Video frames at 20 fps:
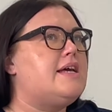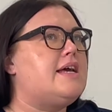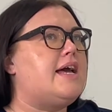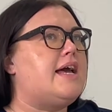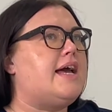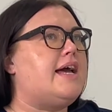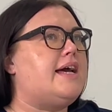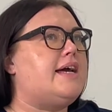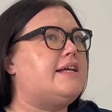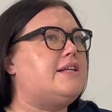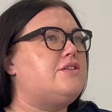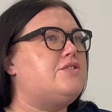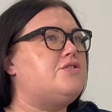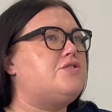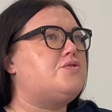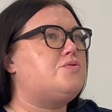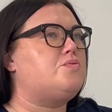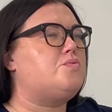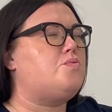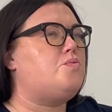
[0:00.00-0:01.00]

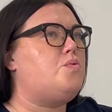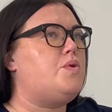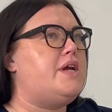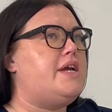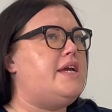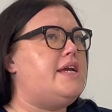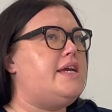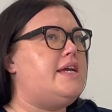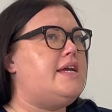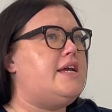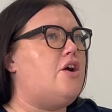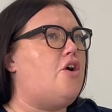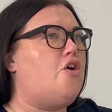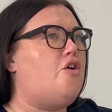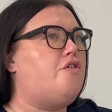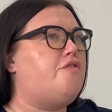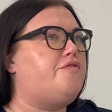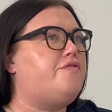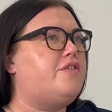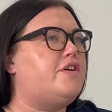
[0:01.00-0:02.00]
And we
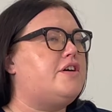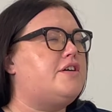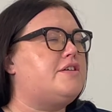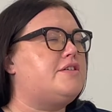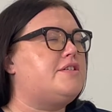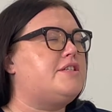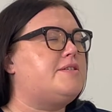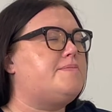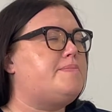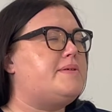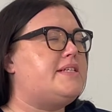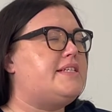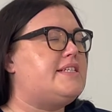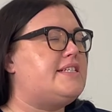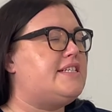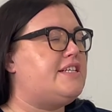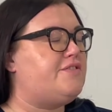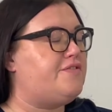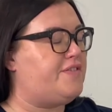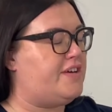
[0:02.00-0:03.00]
offer
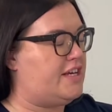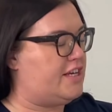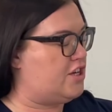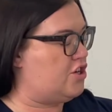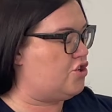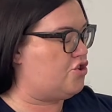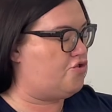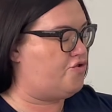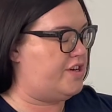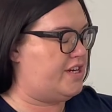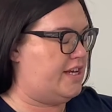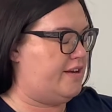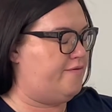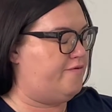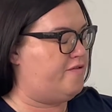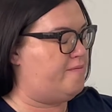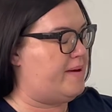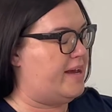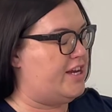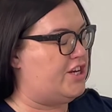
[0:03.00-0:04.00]
specific credit
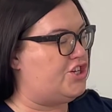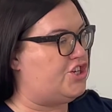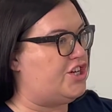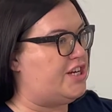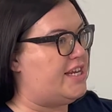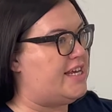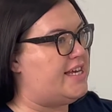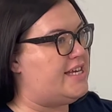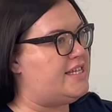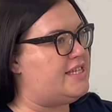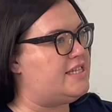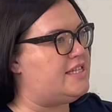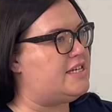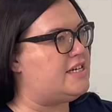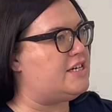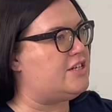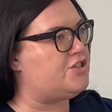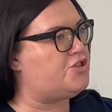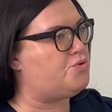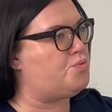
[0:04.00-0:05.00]
information in
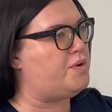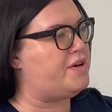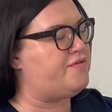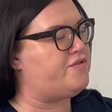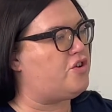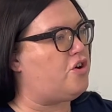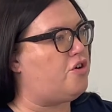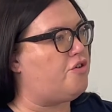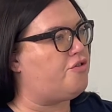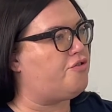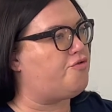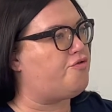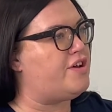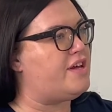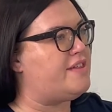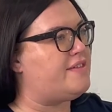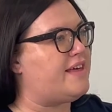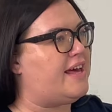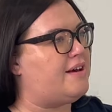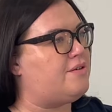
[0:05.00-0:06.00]
that we've got
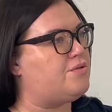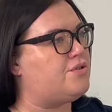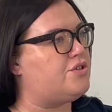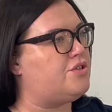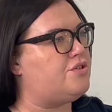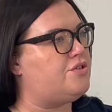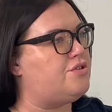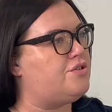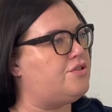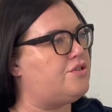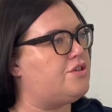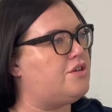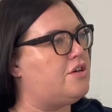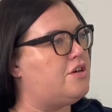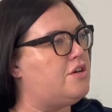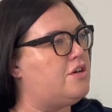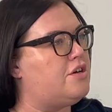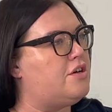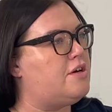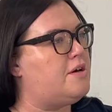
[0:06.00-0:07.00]
3,000
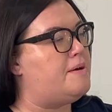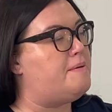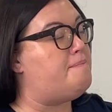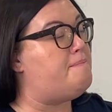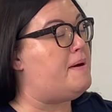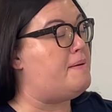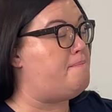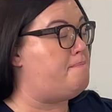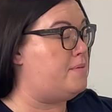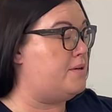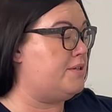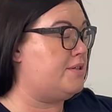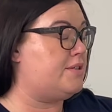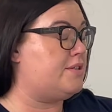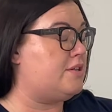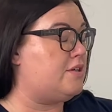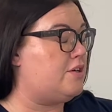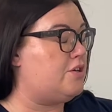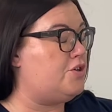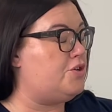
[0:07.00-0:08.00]

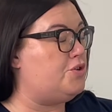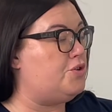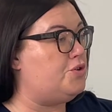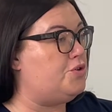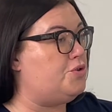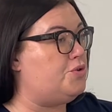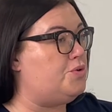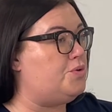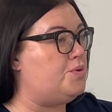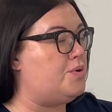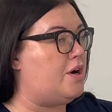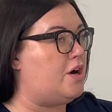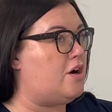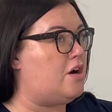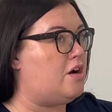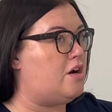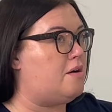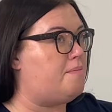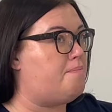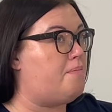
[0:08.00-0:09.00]
members who
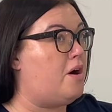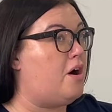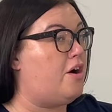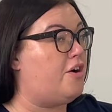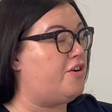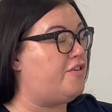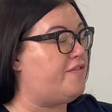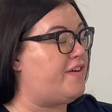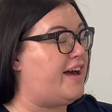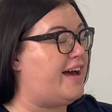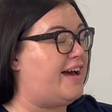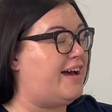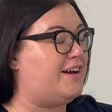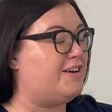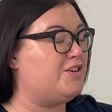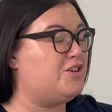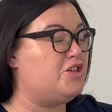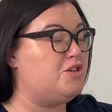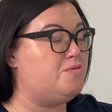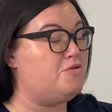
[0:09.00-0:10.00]
are part of our
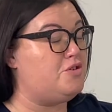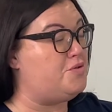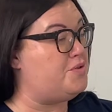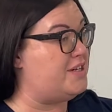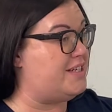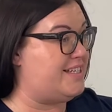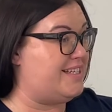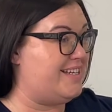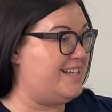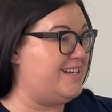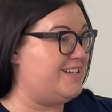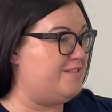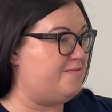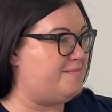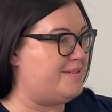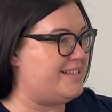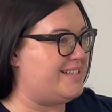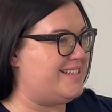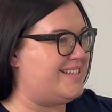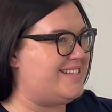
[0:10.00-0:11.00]
community of
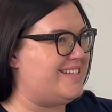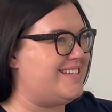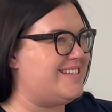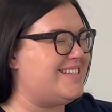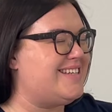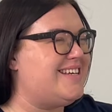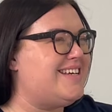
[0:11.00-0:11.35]
businesses,